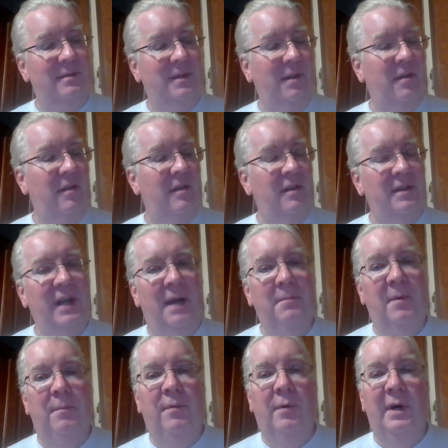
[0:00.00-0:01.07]
This is the
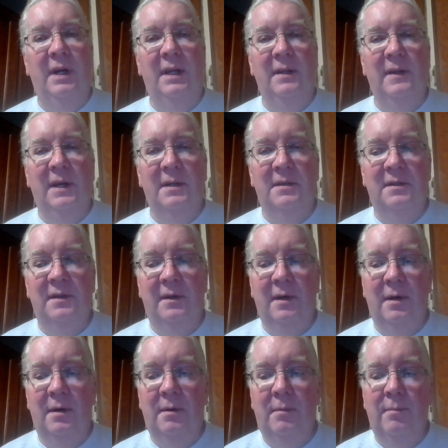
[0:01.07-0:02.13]
type of play
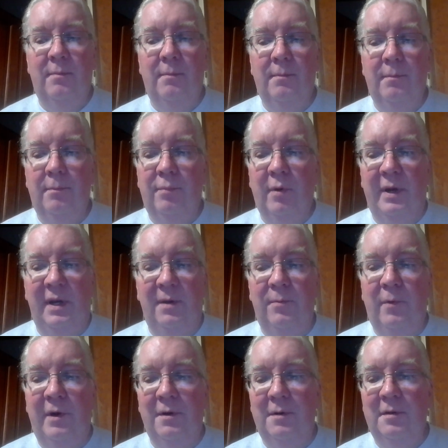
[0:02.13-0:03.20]
that
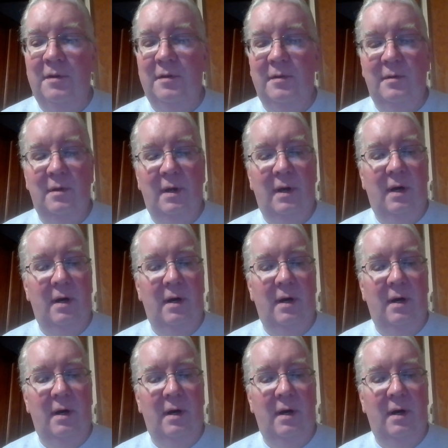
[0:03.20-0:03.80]
breeding winners